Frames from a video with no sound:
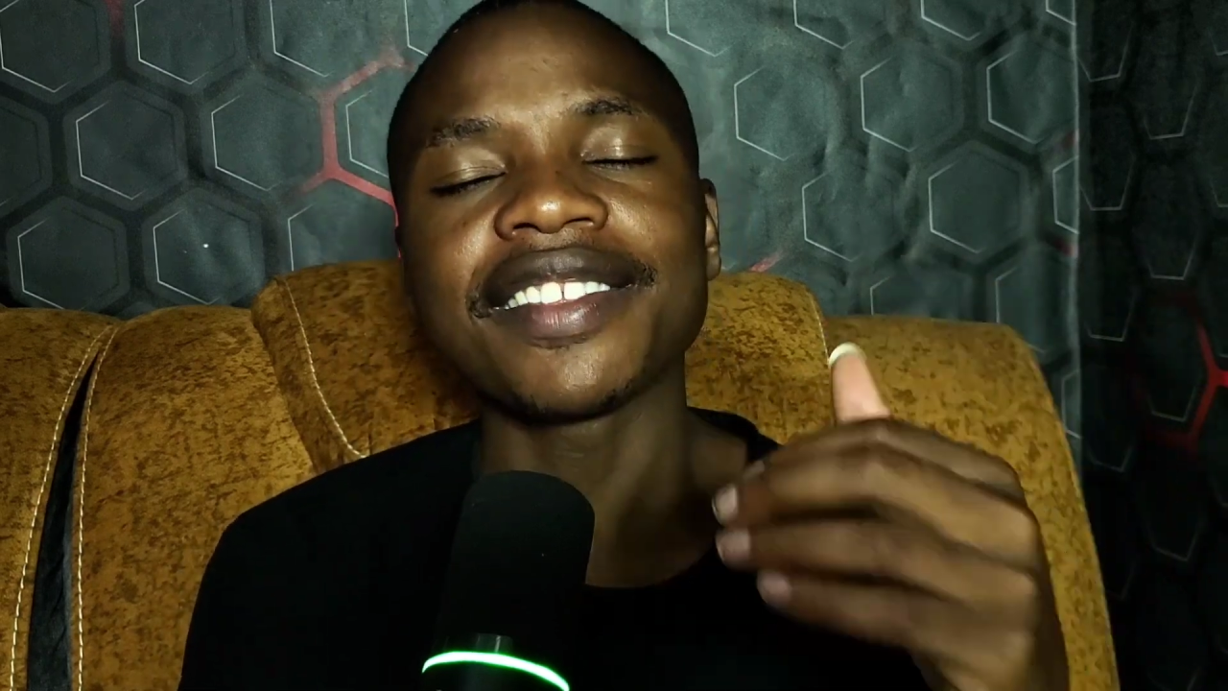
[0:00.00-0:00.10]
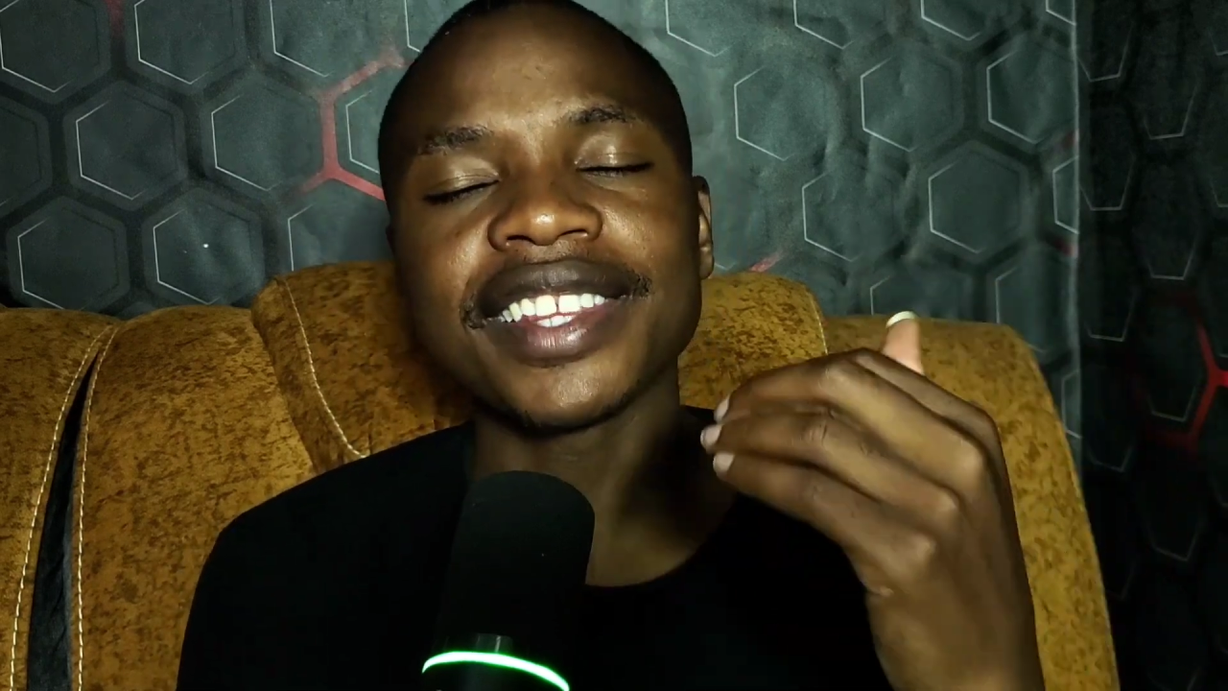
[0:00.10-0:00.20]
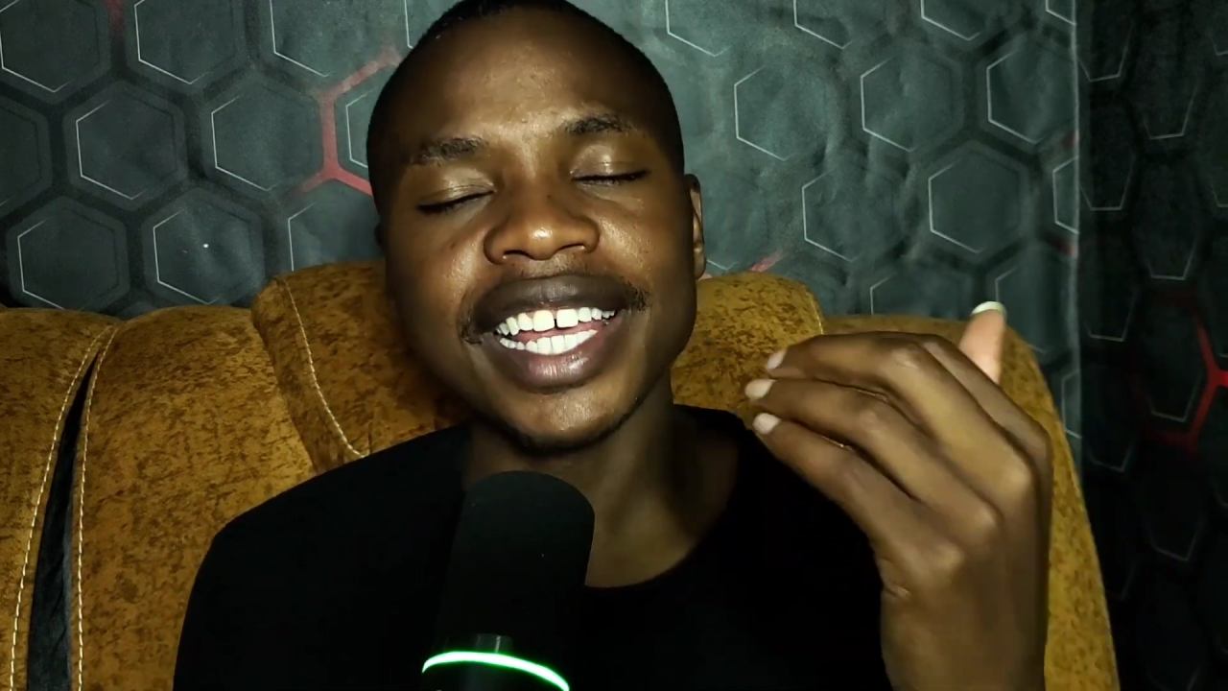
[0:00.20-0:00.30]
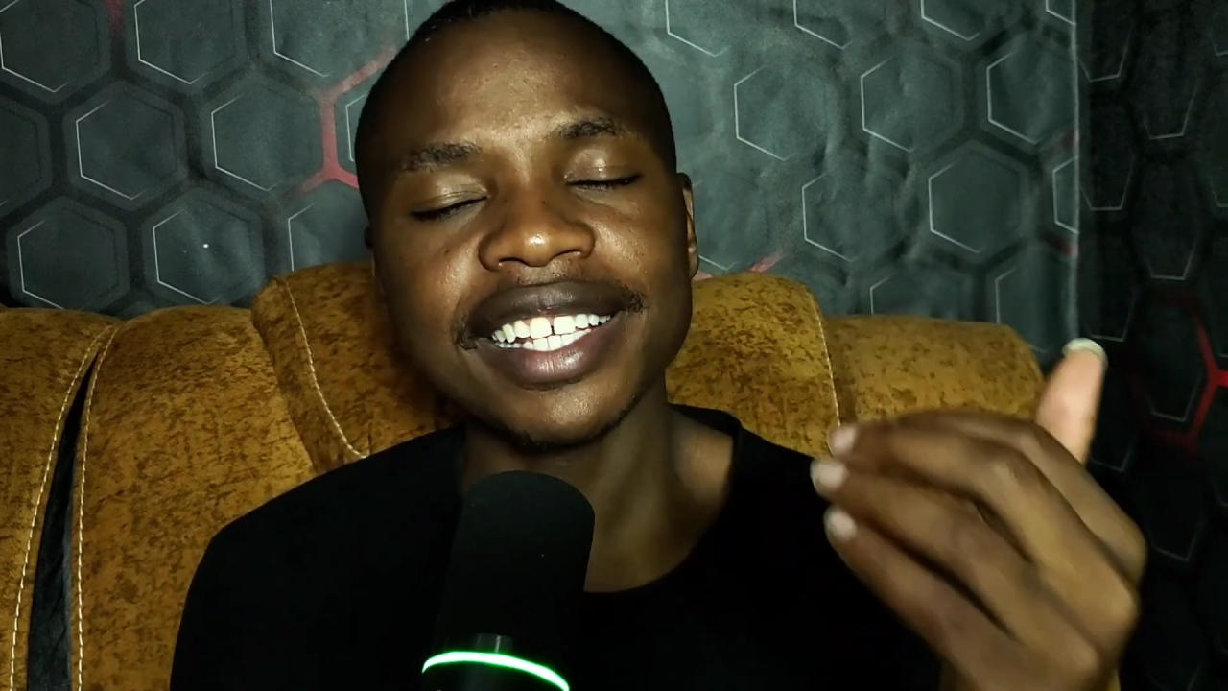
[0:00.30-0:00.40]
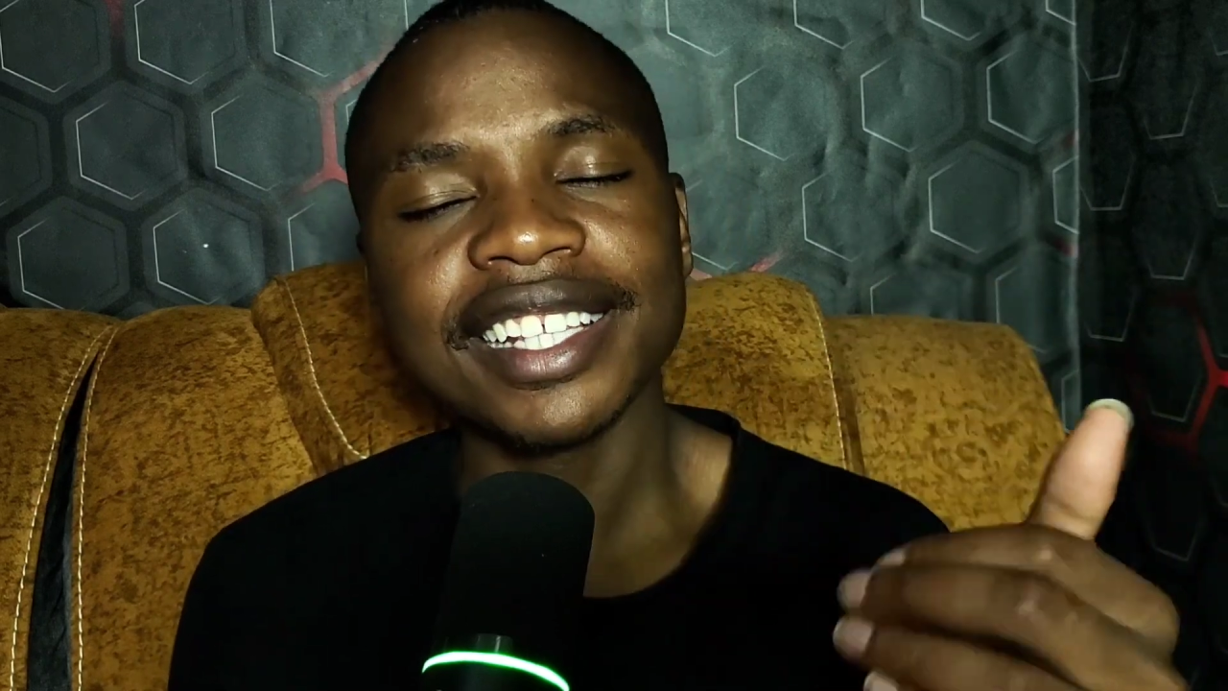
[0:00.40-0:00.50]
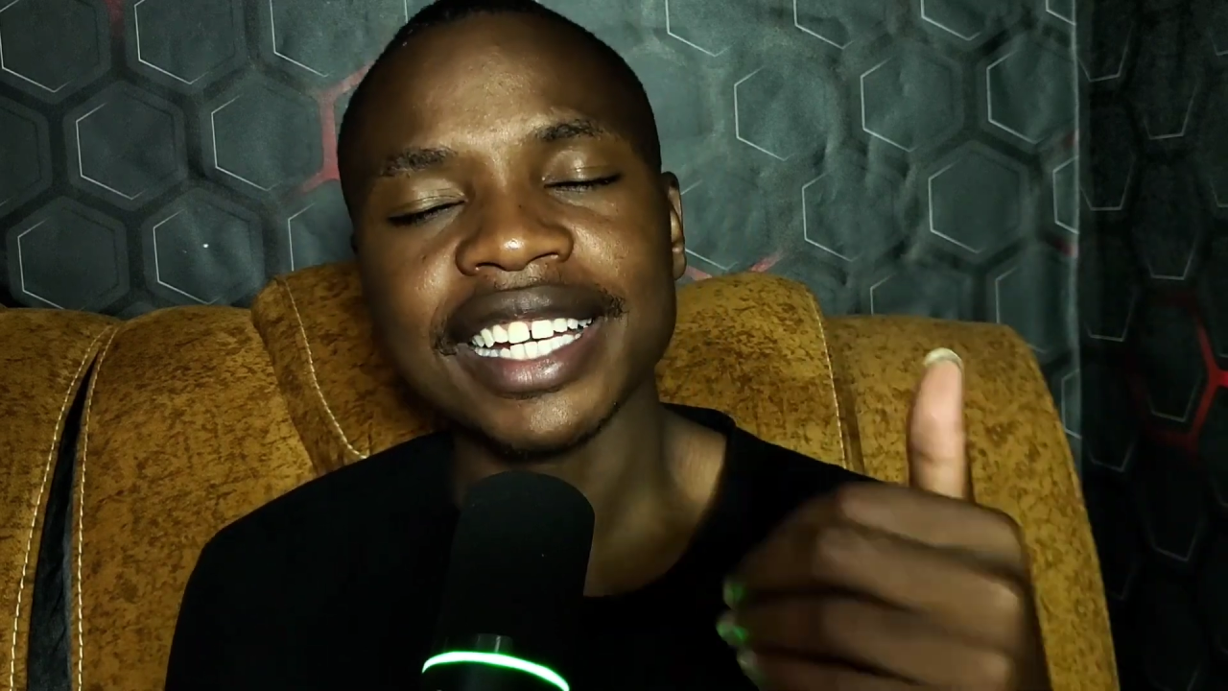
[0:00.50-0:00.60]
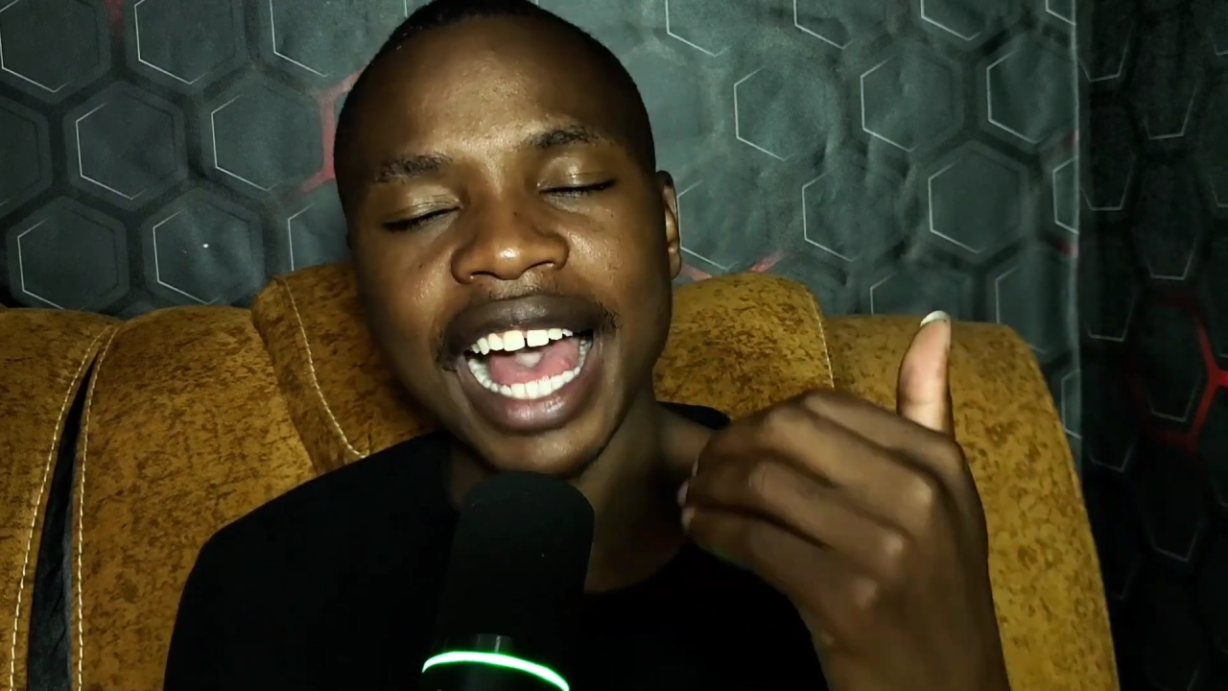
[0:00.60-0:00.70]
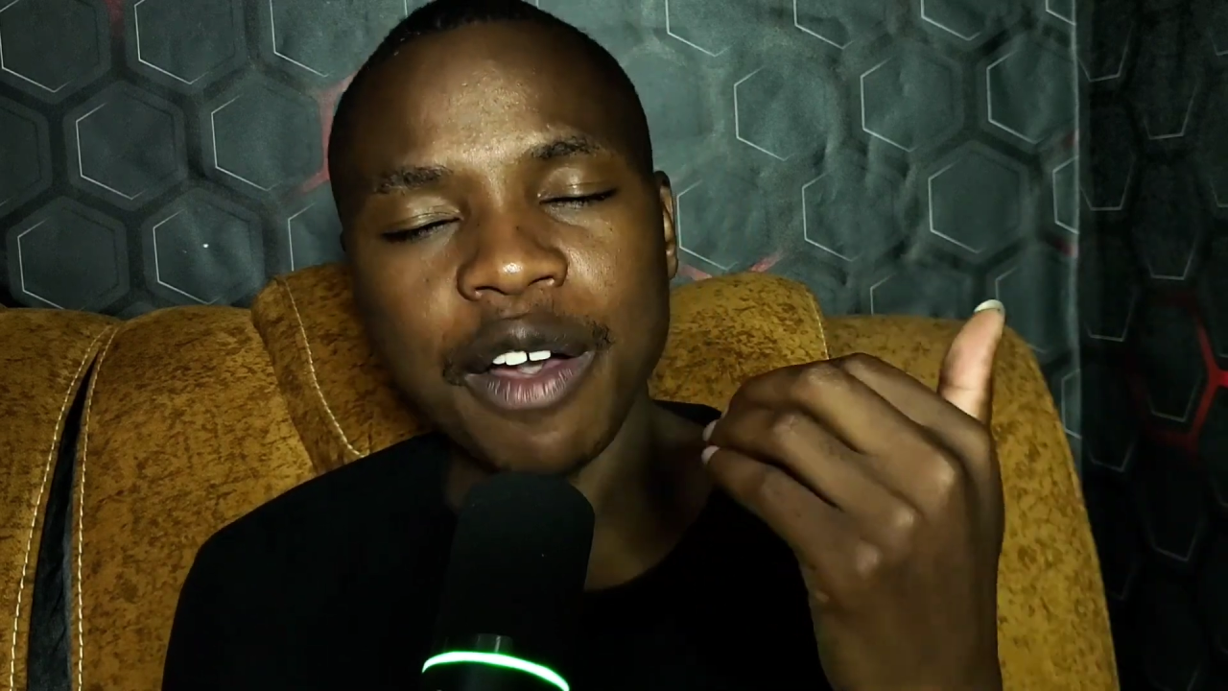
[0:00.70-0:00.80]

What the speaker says: things that